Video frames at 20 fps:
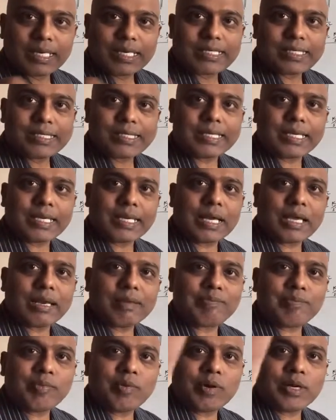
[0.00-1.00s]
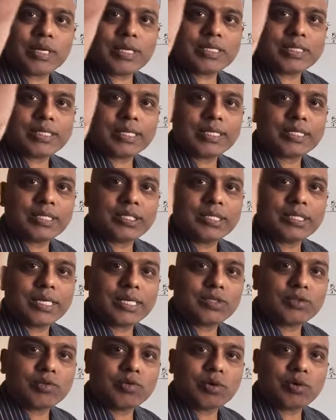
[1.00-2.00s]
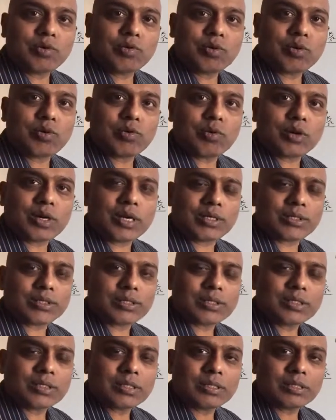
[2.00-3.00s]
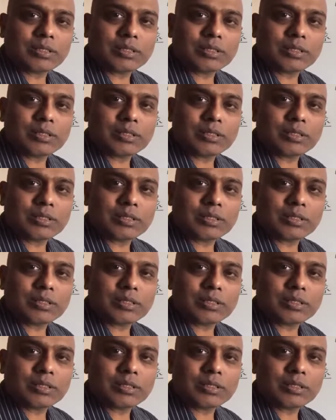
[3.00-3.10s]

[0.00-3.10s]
Single pole is there is no root locus.